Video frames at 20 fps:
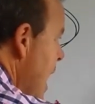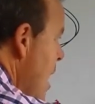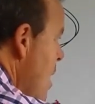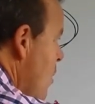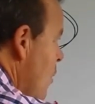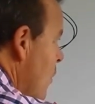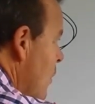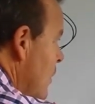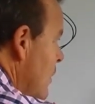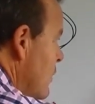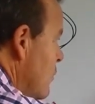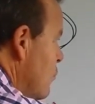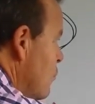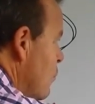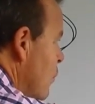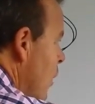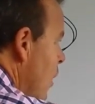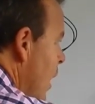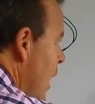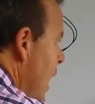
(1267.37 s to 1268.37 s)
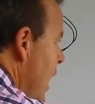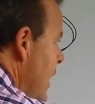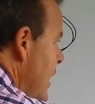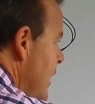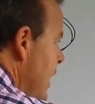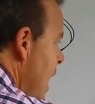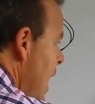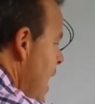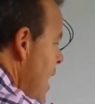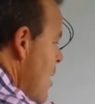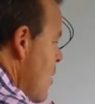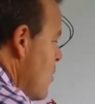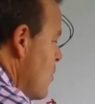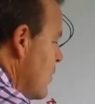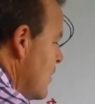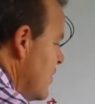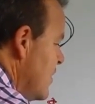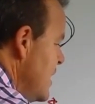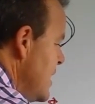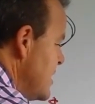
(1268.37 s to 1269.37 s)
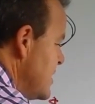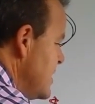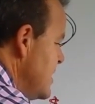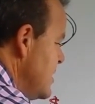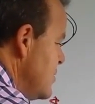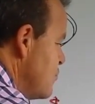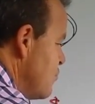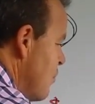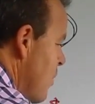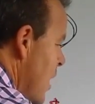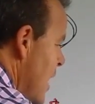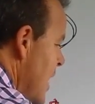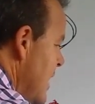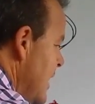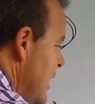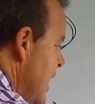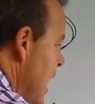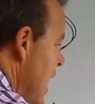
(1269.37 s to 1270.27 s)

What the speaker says: now. Right now. This is right